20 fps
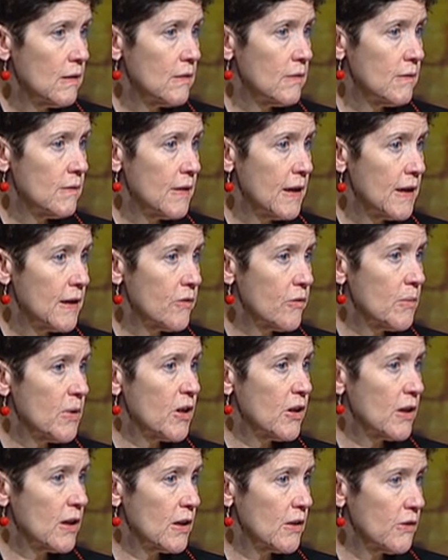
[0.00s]
Native
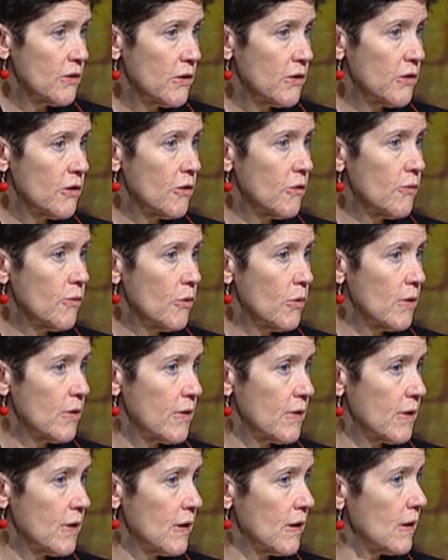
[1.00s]
Americans and so
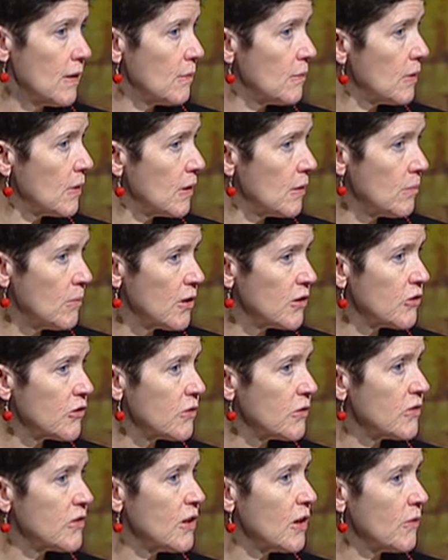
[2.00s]
forth, a
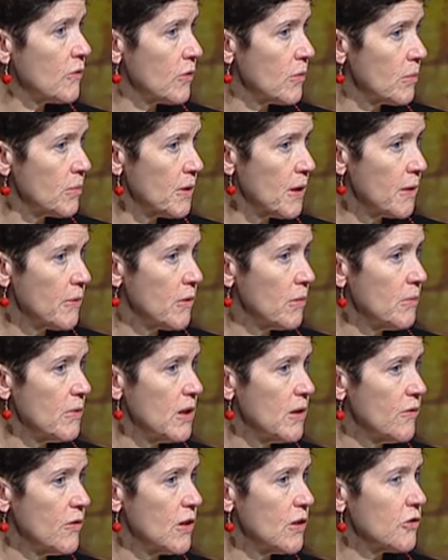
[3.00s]
much tougher problem
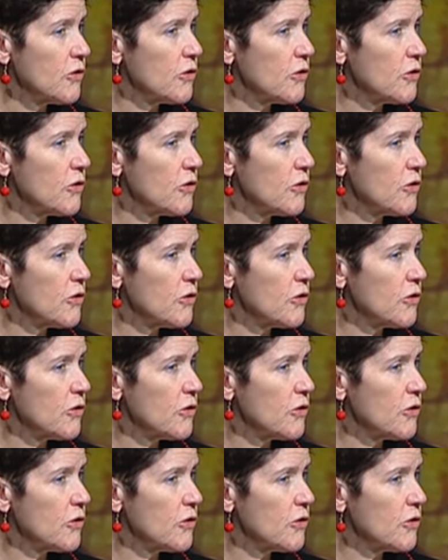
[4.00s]
even in